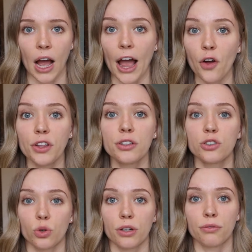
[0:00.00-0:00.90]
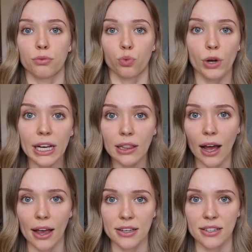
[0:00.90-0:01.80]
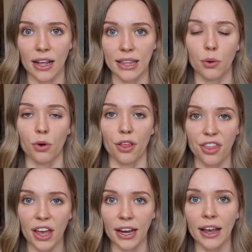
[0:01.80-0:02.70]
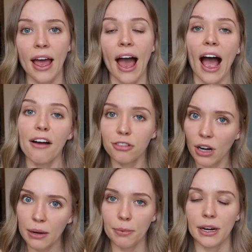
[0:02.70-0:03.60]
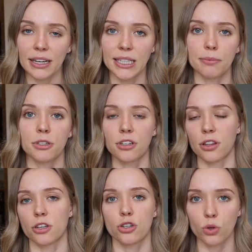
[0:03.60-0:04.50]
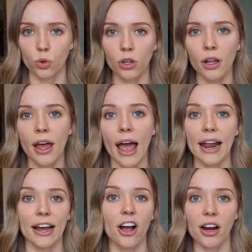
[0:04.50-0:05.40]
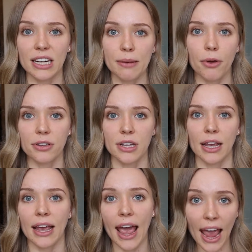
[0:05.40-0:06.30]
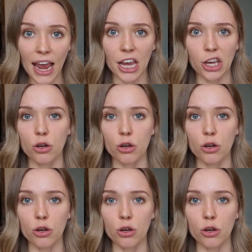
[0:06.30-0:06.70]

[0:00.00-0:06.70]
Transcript: I only sort of realized that they were a thing after I'd been accepted to the school and I got an email saying, hey,